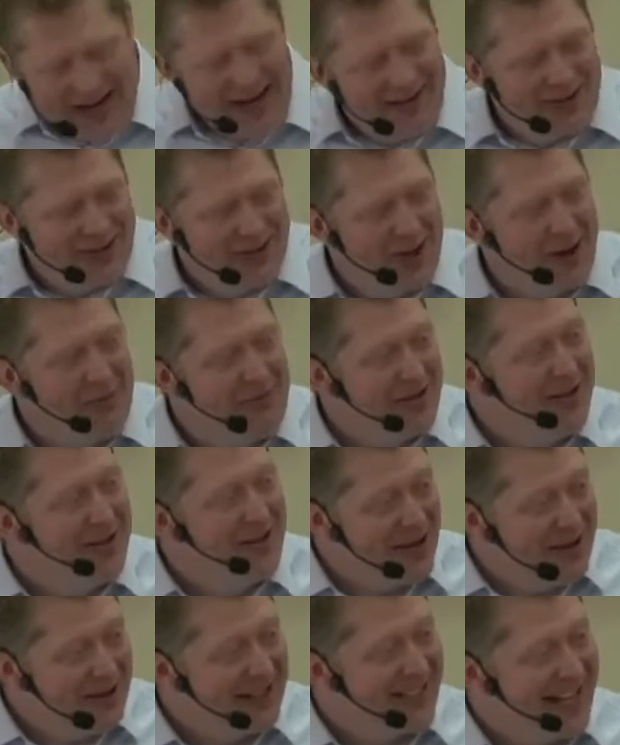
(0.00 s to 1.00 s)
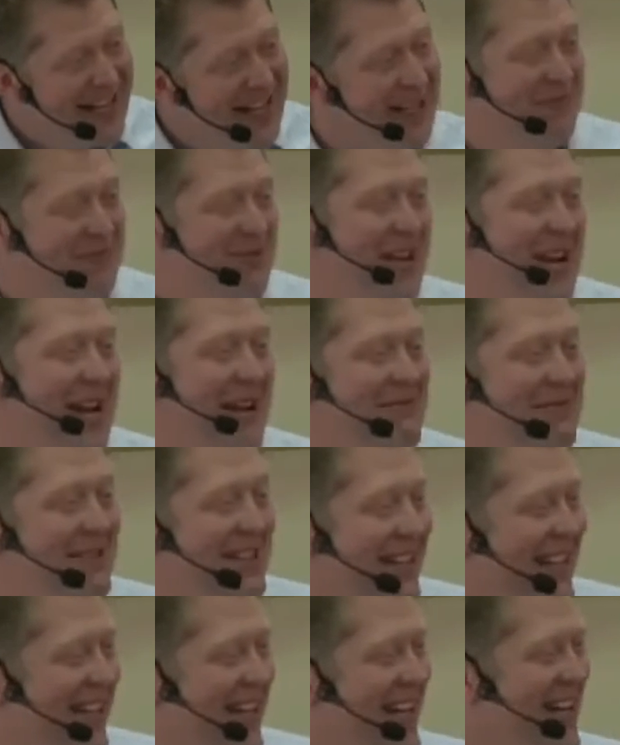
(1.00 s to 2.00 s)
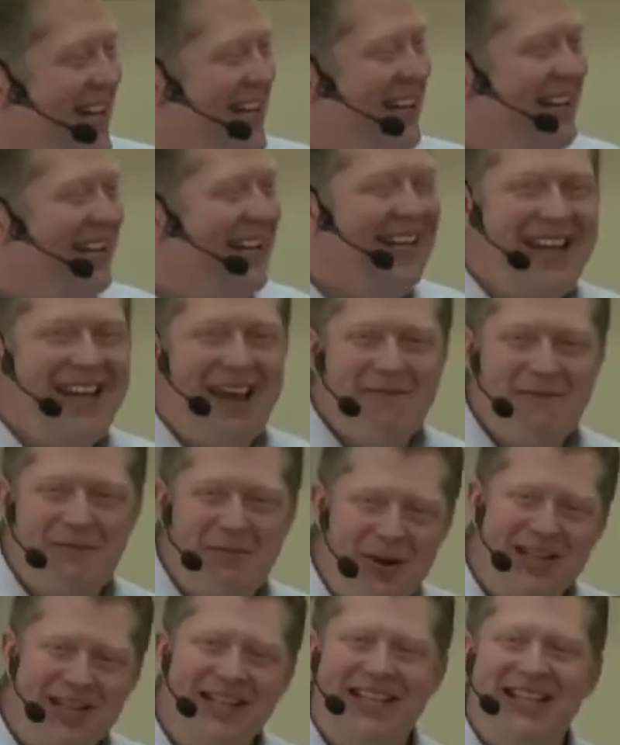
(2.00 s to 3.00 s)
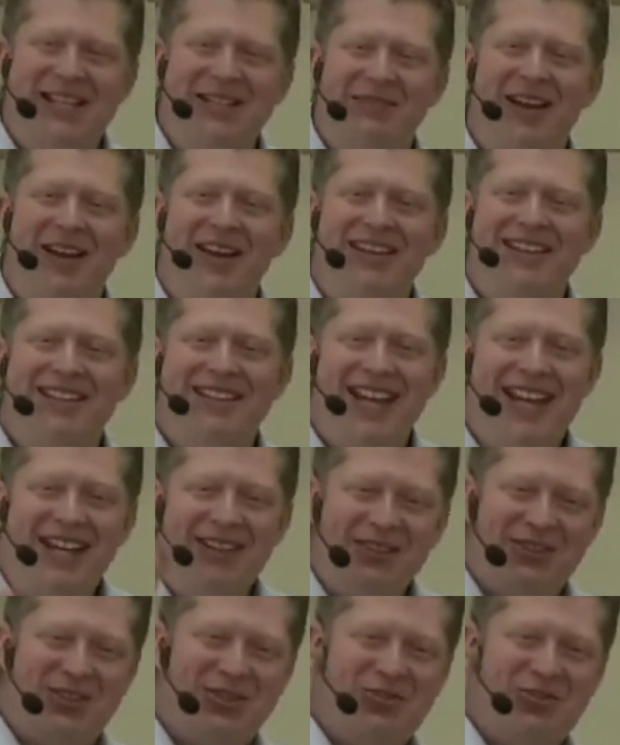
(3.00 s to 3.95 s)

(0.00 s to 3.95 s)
him out of the shop, and you know exactly what happened. He kept pointing at his father saying,